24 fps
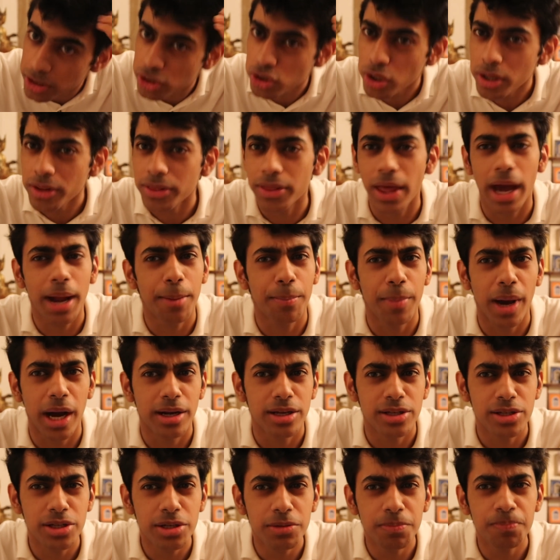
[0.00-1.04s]
It's not that
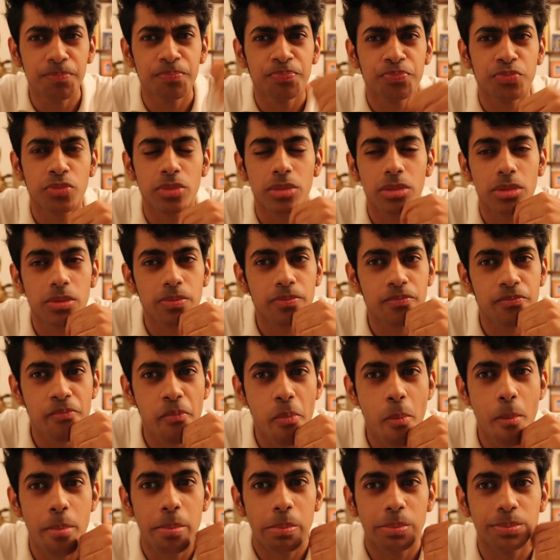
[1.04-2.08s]
bad, is it?
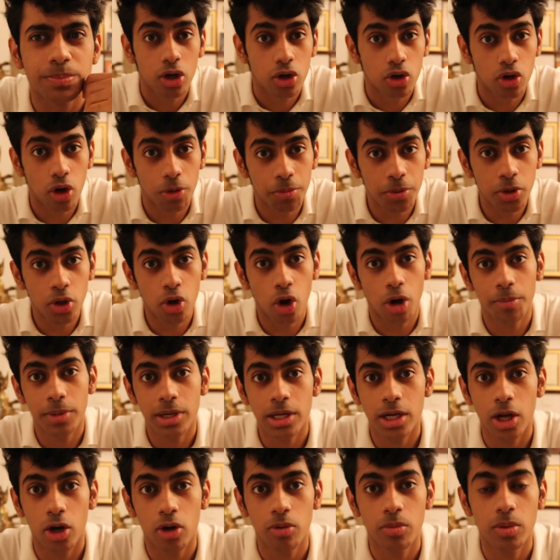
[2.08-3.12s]
Drop a
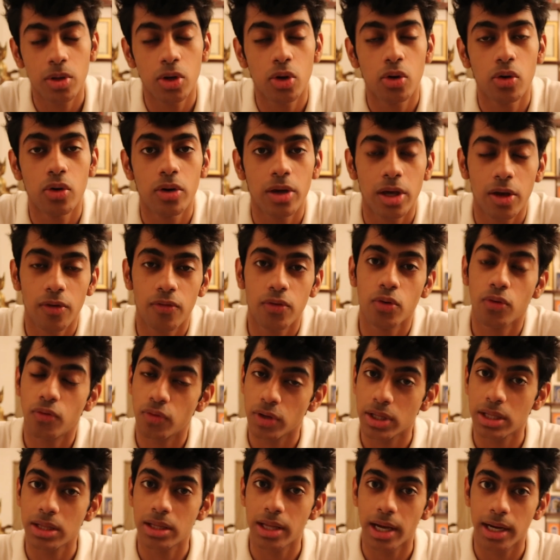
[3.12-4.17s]
comment down below if you
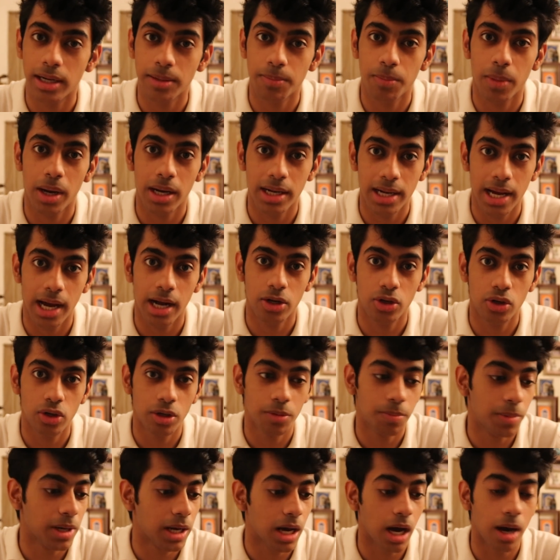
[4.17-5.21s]
feel that my dad
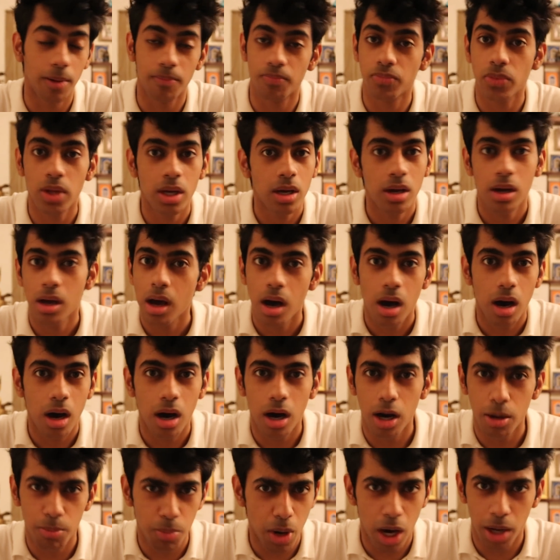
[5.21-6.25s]
could become
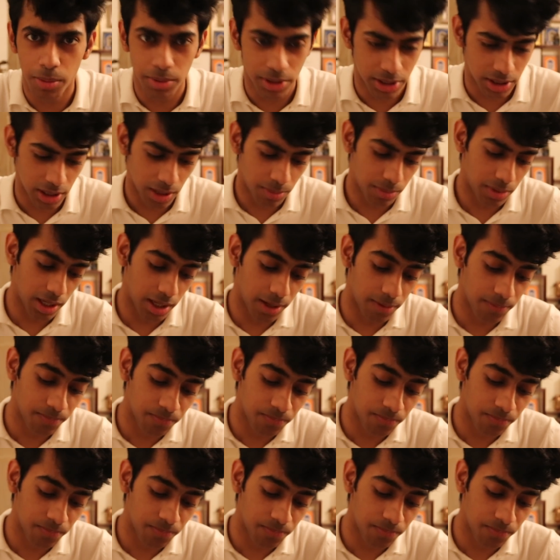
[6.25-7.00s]
a barber someday.